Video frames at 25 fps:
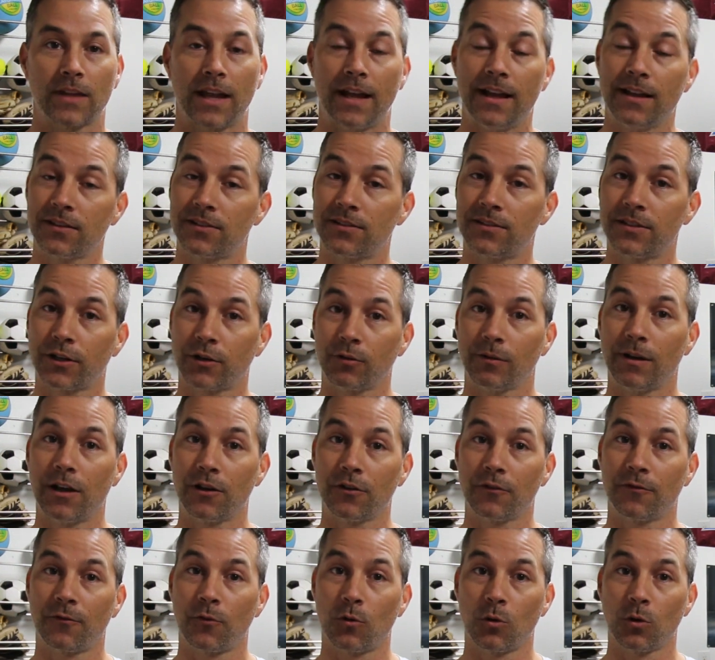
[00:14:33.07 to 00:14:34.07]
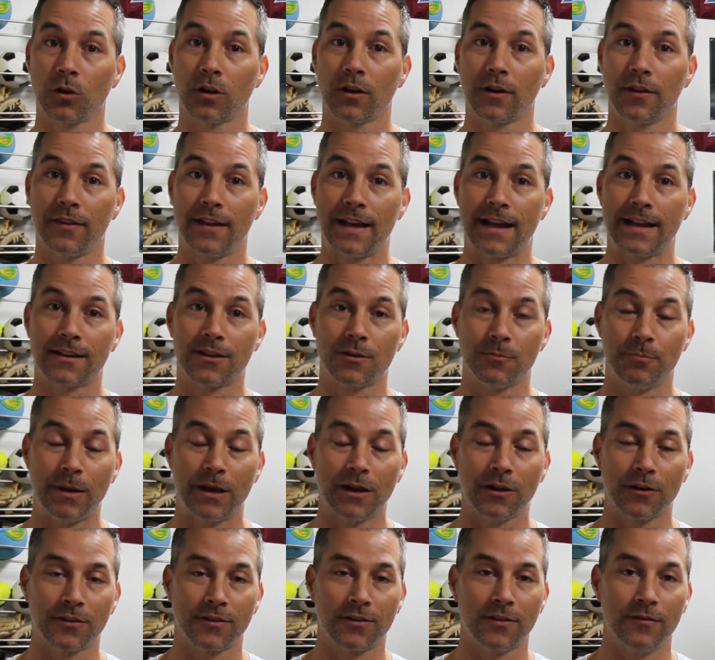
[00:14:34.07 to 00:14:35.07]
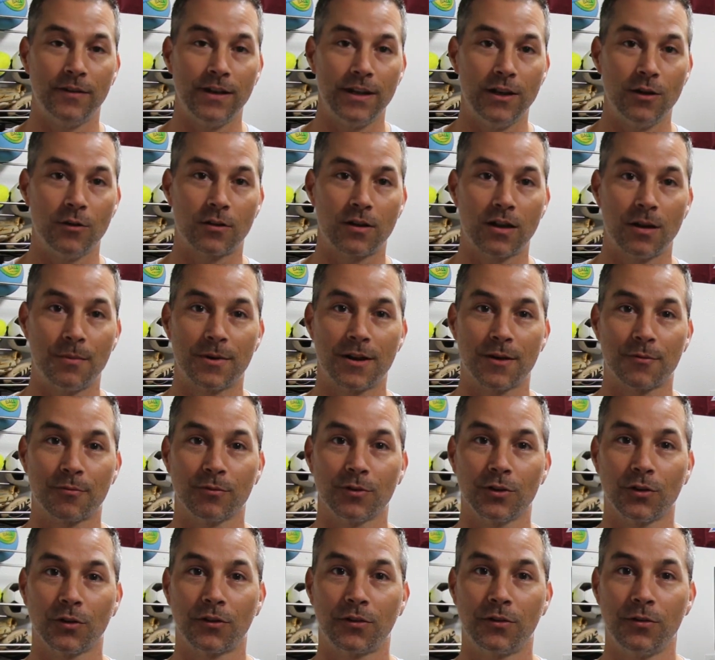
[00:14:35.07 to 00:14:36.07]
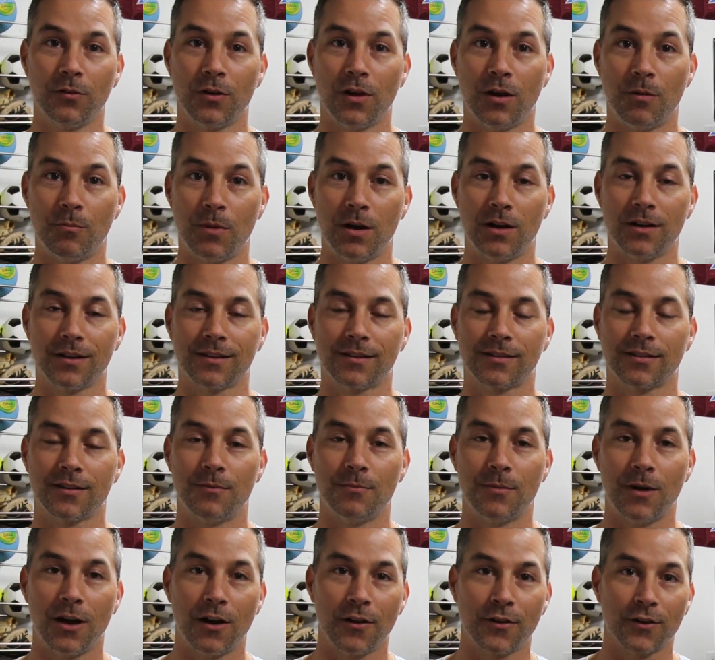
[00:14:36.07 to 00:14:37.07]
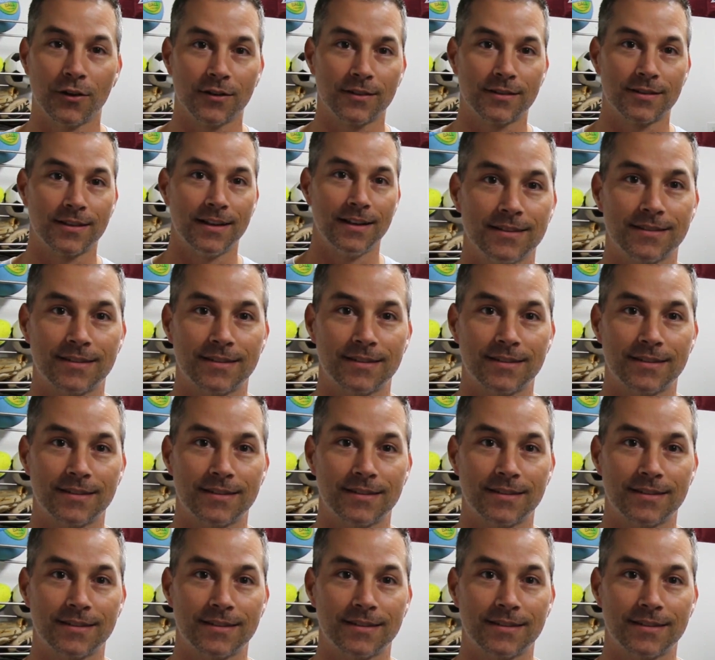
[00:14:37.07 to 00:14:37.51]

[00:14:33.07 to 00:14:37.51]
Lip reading: And stick around for that comparison video coming up real soon among some others.